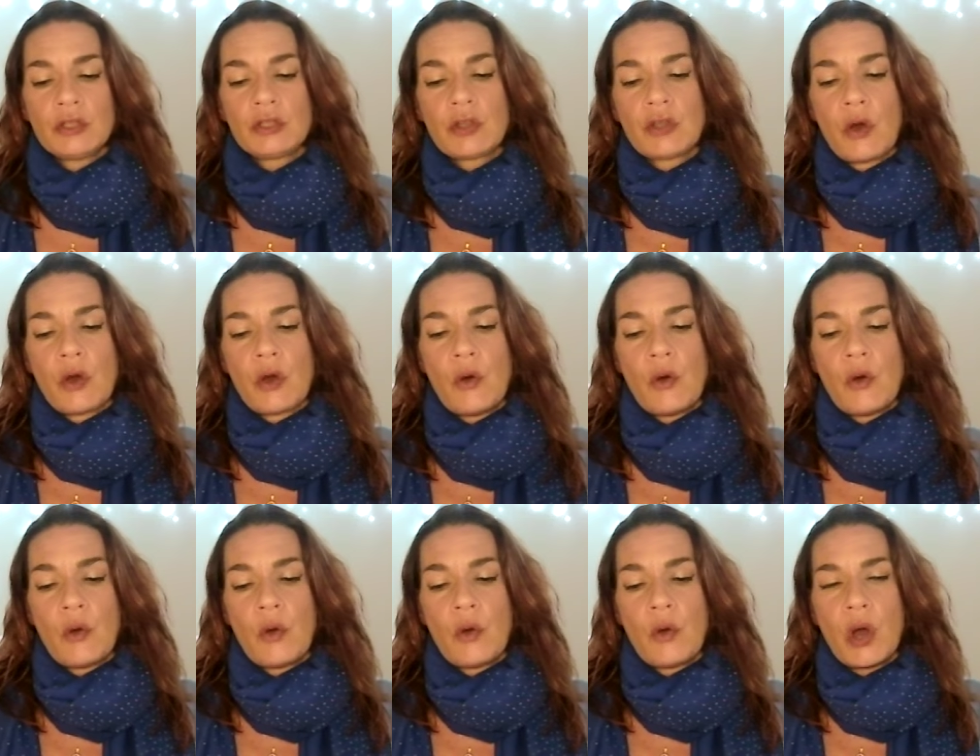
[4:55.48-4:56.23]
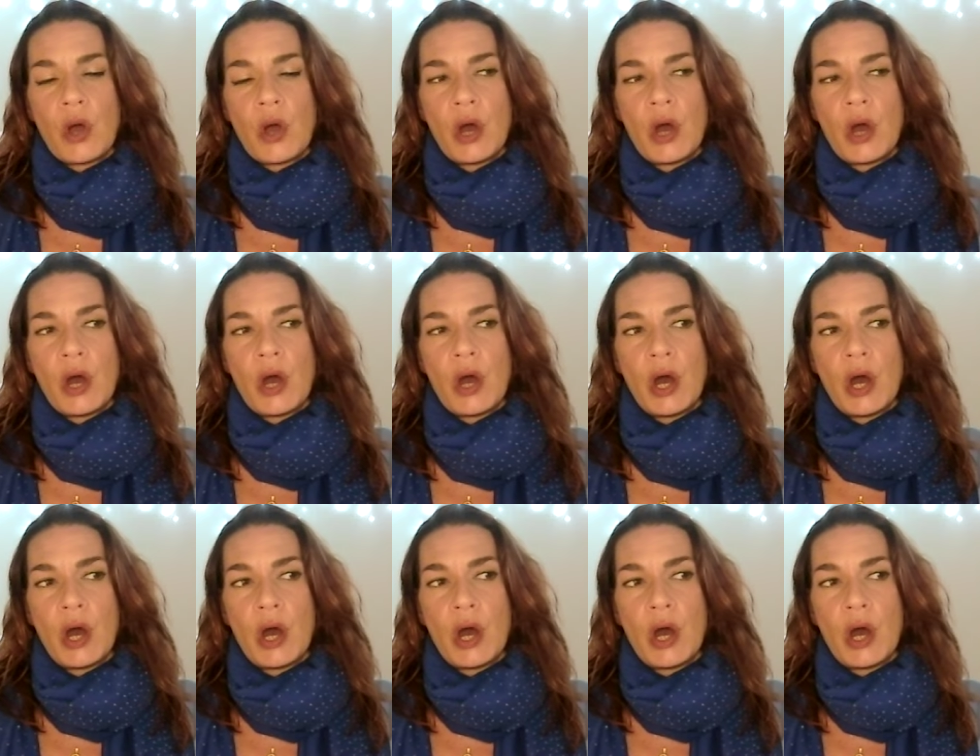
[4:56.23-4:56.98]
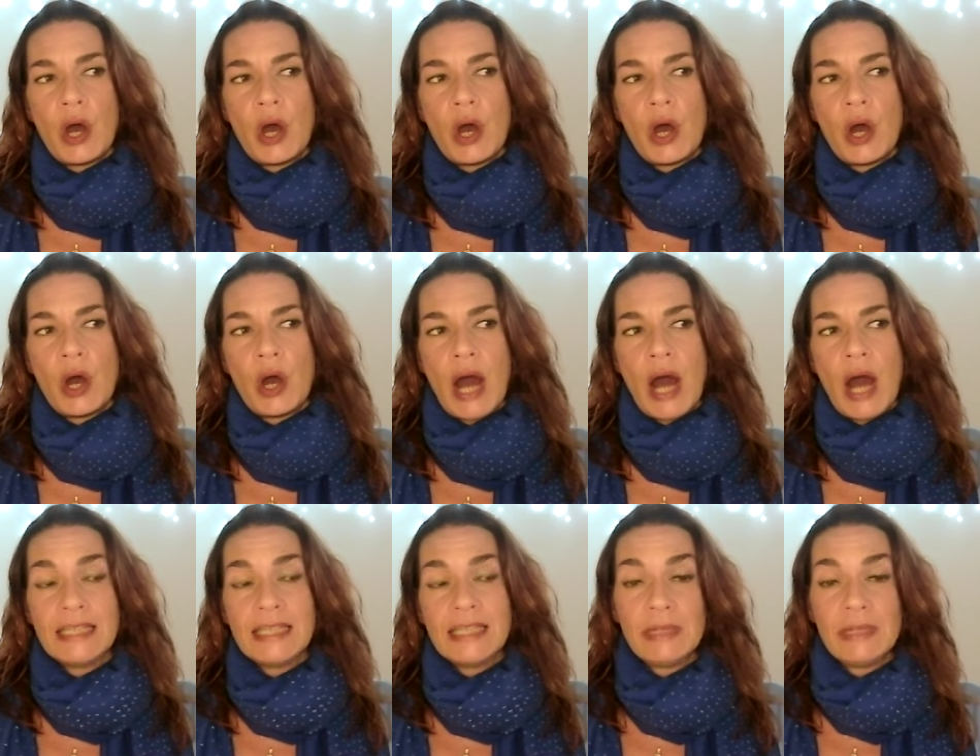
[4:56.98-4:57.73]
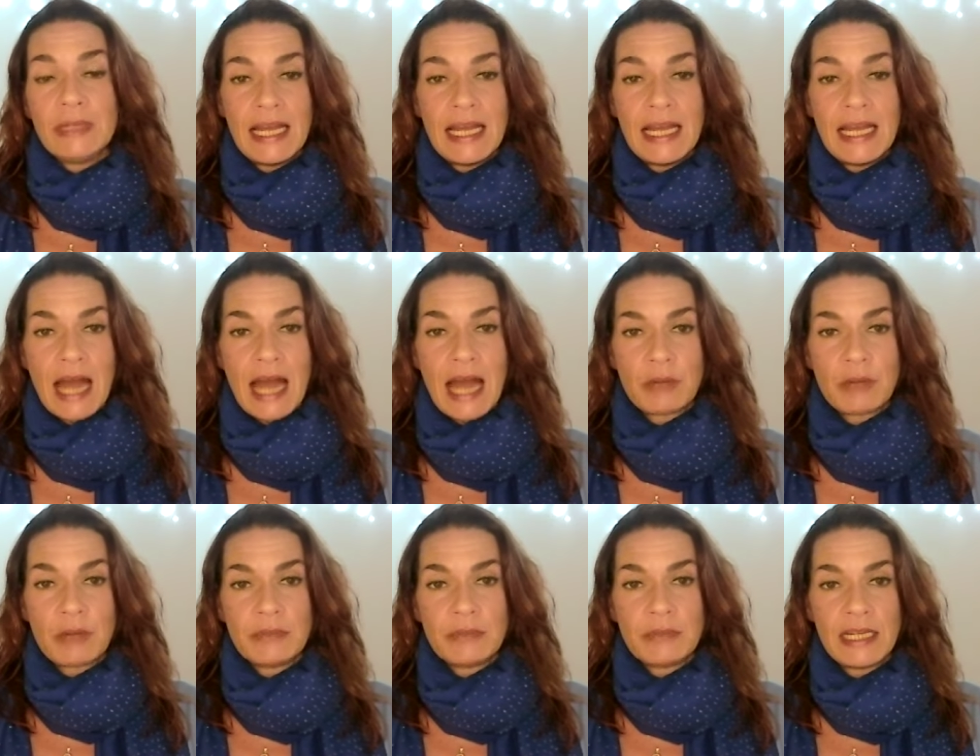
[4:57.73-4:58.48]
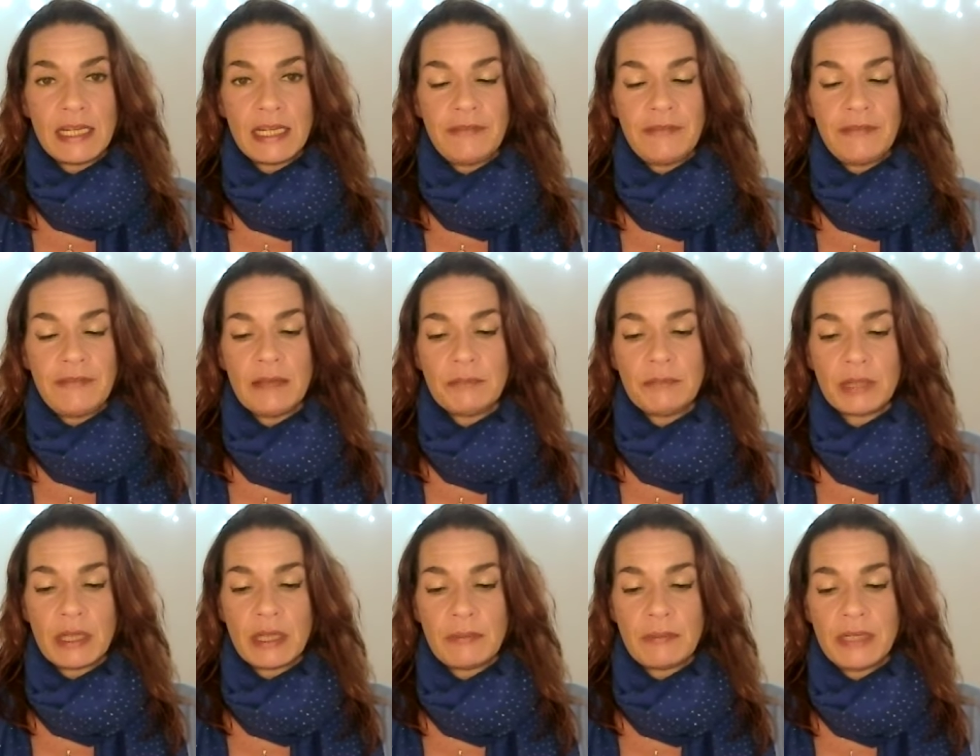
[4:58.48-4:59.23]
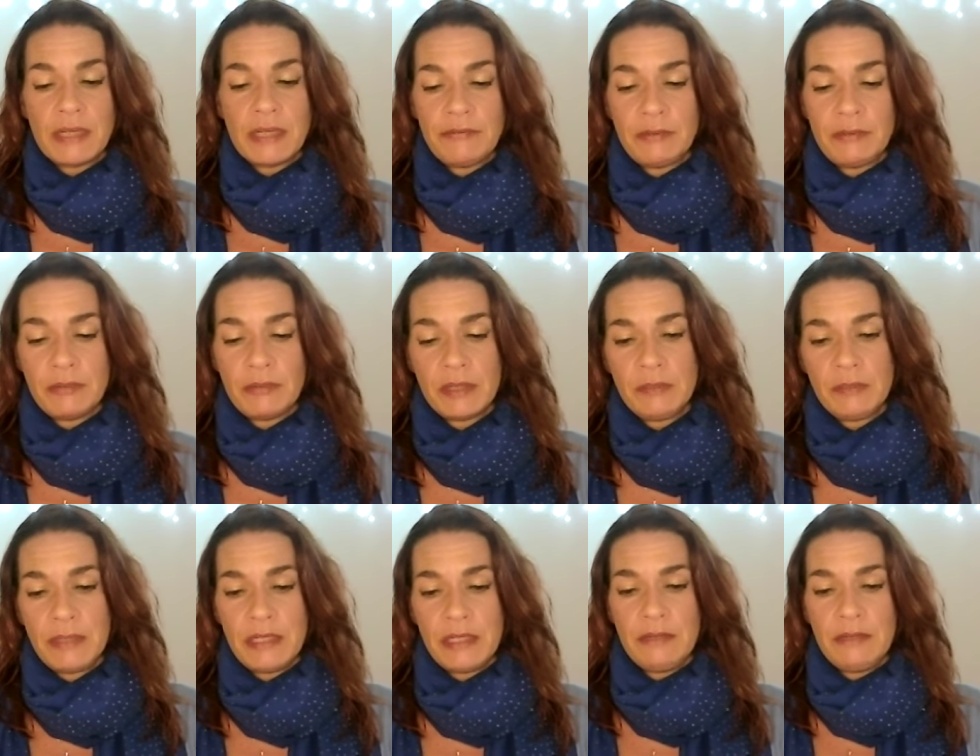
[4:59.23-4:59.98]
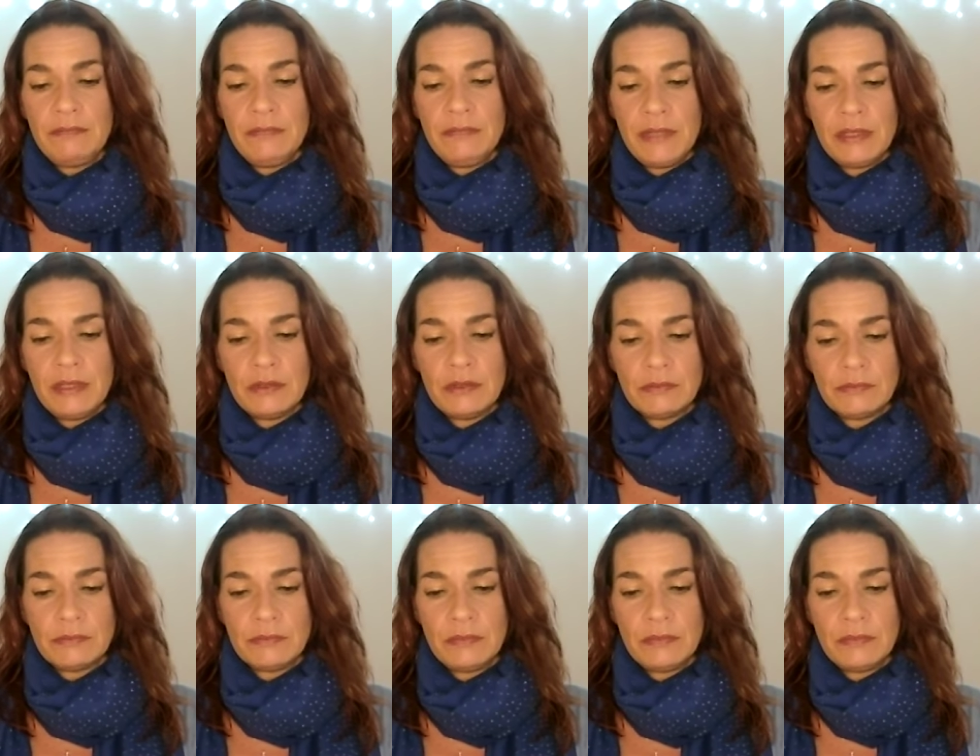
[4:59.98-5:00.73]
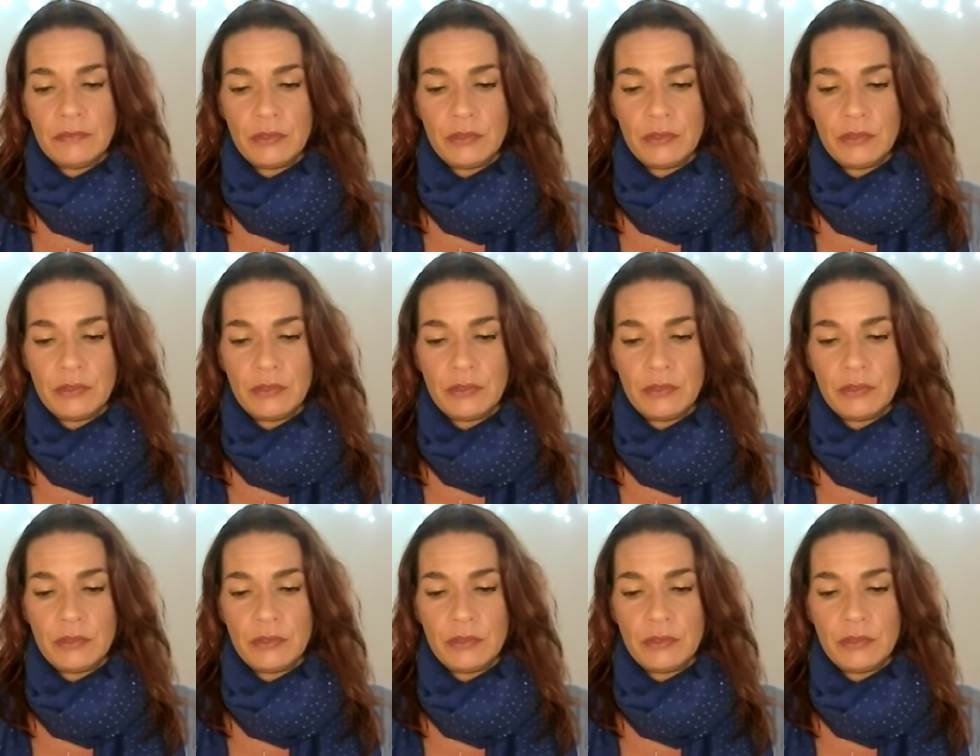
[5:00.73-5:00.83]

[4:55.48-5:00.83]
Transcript: So ultimately, I can't promise anything, but I believe we will be, you know,